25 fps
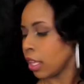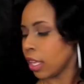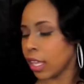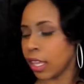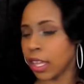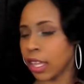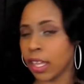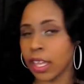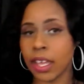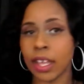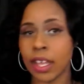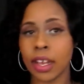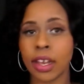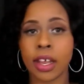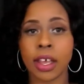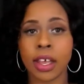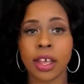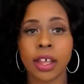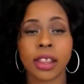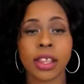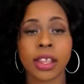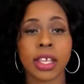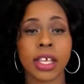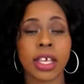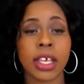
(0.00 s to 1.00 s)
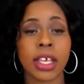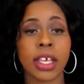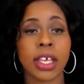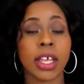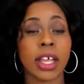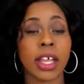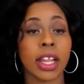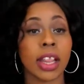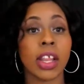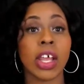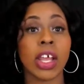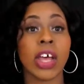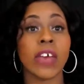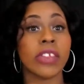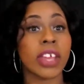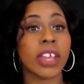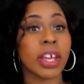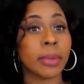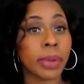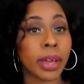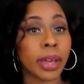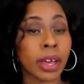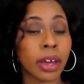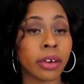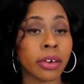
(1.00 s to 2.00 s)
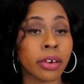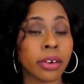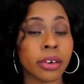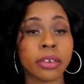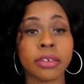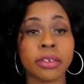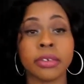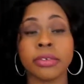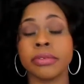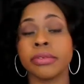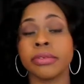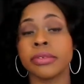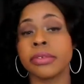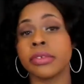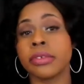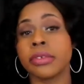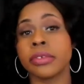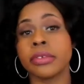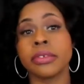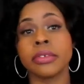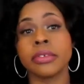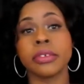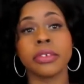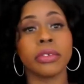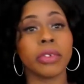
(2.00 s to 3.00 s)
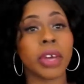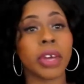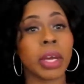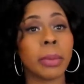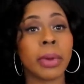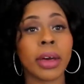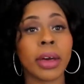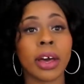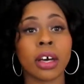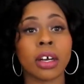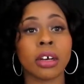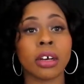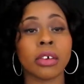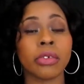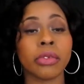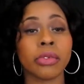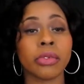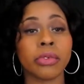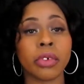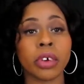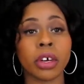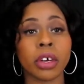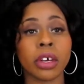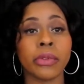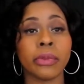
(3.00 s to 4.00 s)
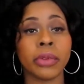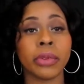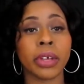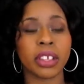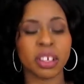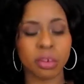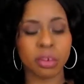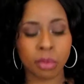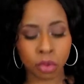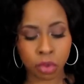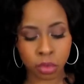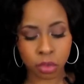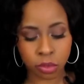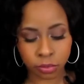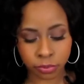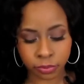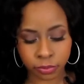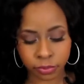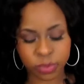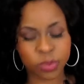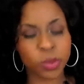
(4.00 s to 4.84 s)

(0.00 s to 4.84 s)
And love that powder. Great powder, very blendable.